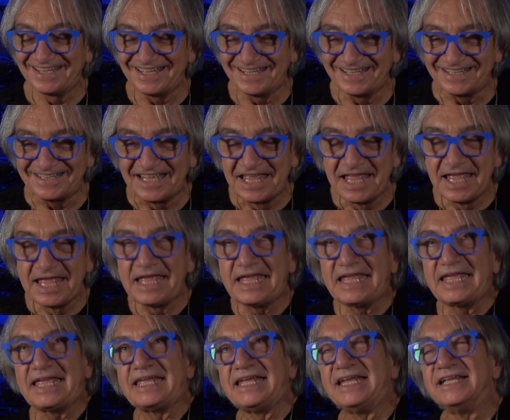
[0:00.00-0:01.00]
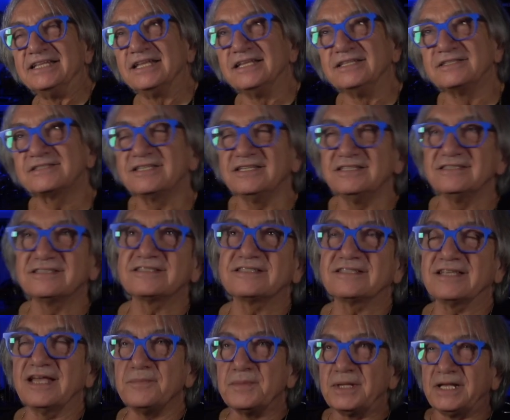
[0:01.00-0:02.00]
Yeah. Mm. And and
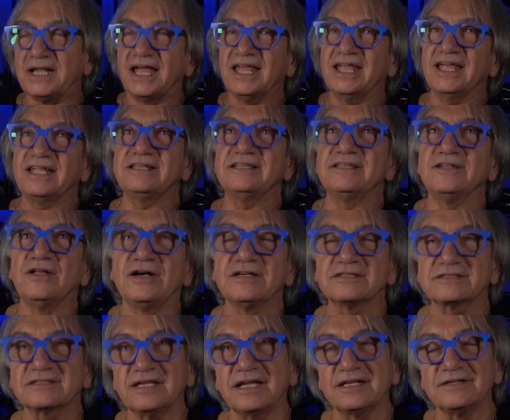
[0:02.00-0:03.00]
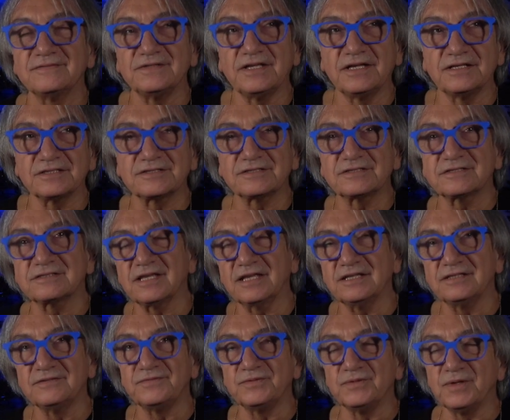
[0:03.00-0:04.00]
since I mean I had lost kind of lost
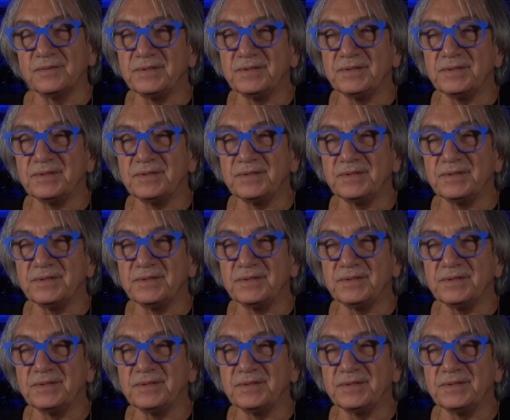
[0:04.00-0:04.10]
sight of you.